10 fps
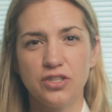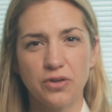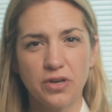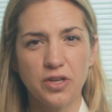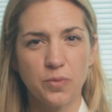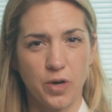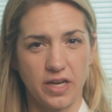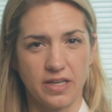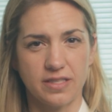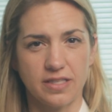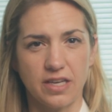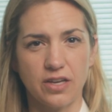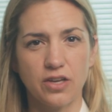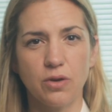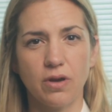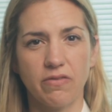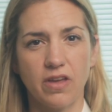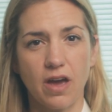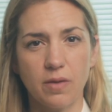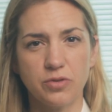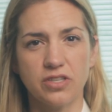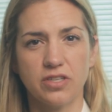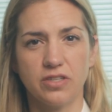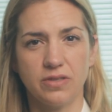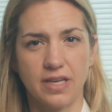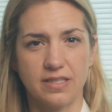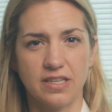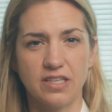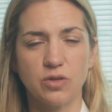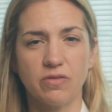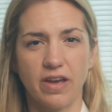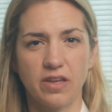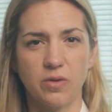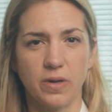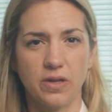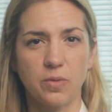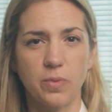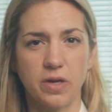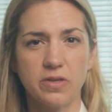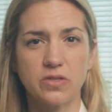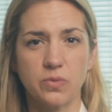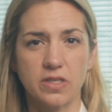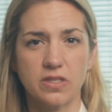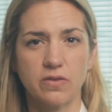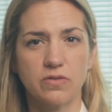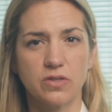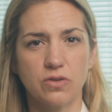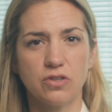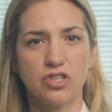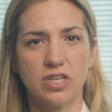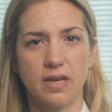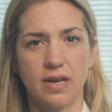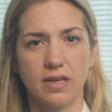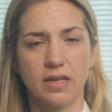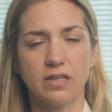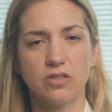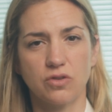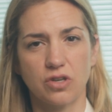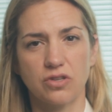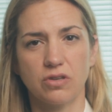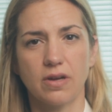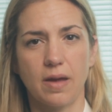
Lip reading: During your pregnancy, you have the option to do testing to evaluate your baby's risk of certain genetic and structural